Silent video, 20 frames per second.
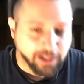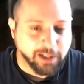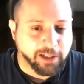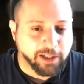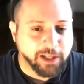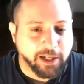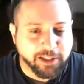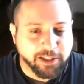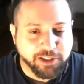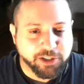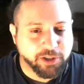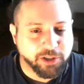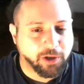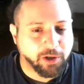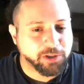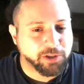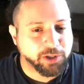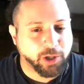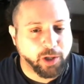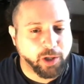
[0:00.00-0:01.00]
Kind of
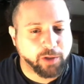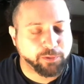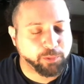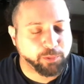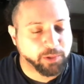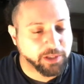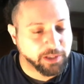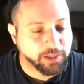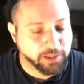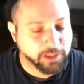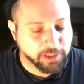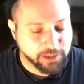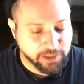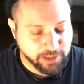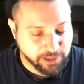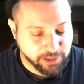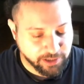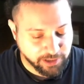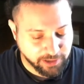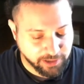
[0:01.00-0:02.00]
starts off with
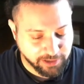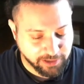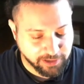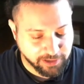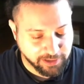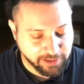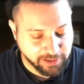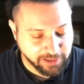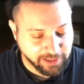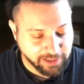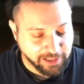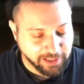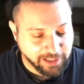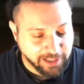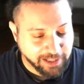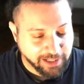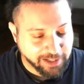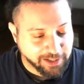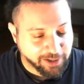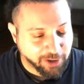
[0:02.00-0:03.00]
this,
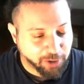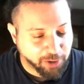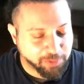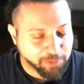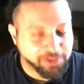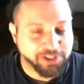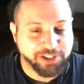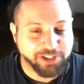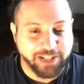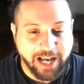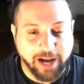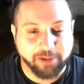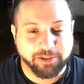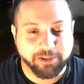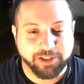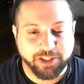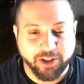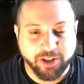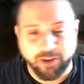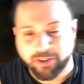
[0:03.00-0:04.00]
almost
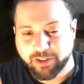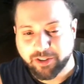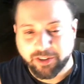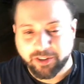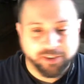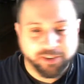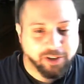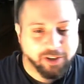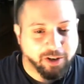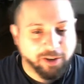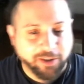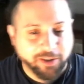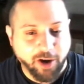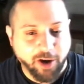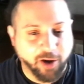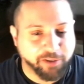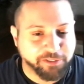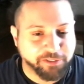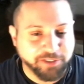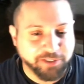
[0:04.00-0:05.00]
sounds
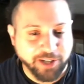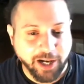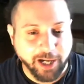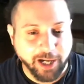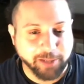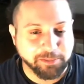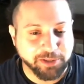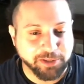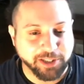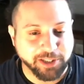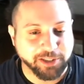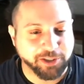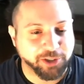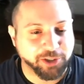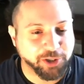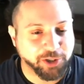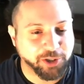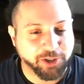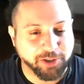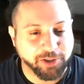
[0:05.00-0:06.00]
off-time
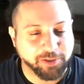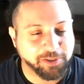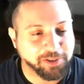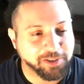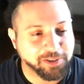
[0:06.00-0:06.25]
signature.